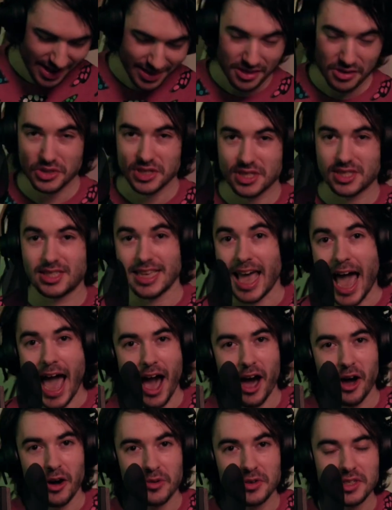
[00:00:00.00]

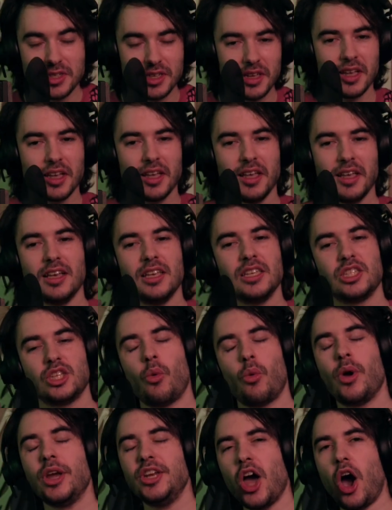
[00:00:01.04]
sound. So
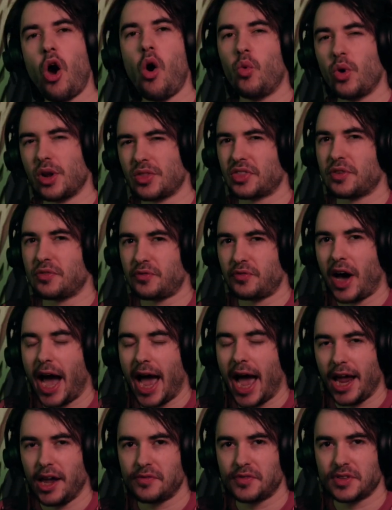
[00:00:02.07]
we know what the
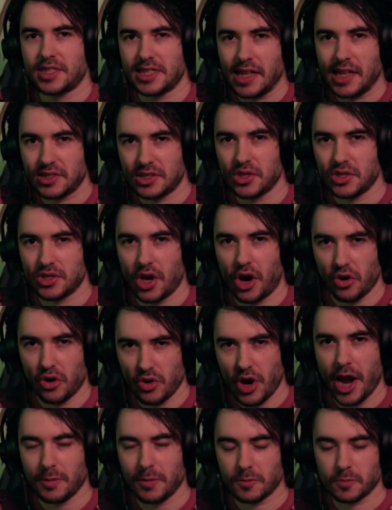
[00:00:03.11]
5 senses are,
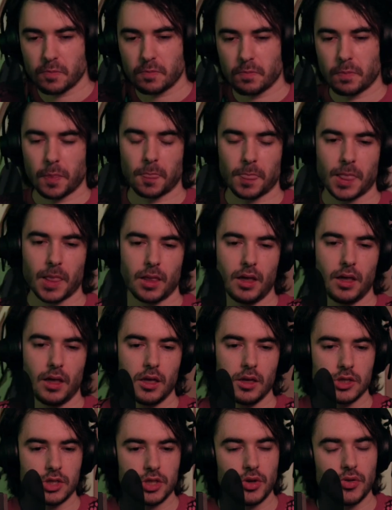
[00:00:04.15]
right?
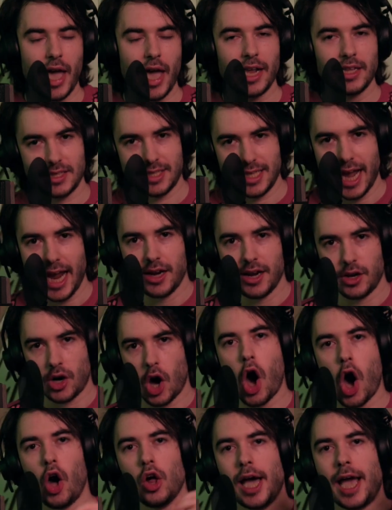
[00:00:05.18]
So that data
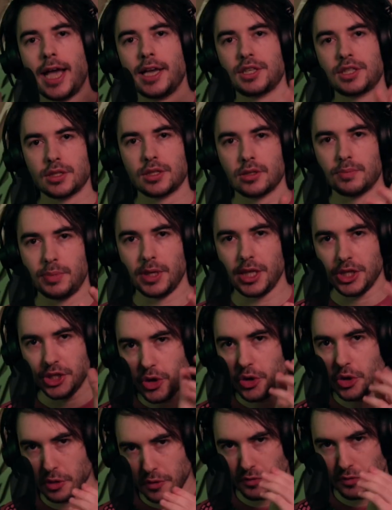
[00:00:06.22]
all has to be
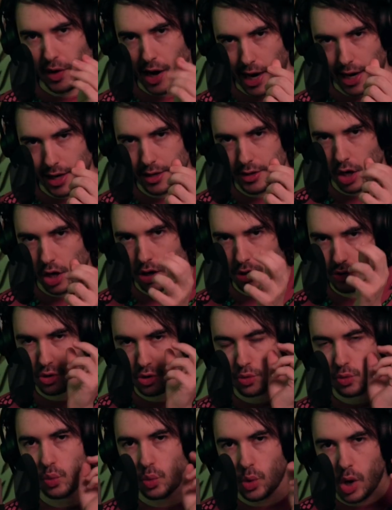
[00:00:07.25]
unified under
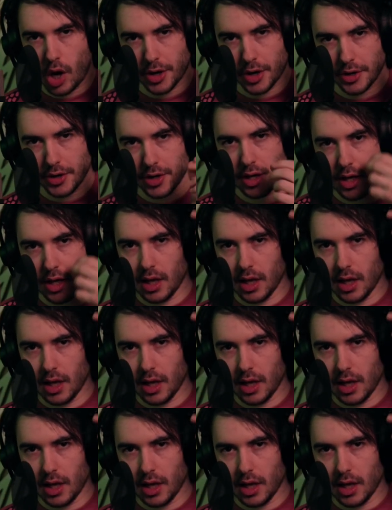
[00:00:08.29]
one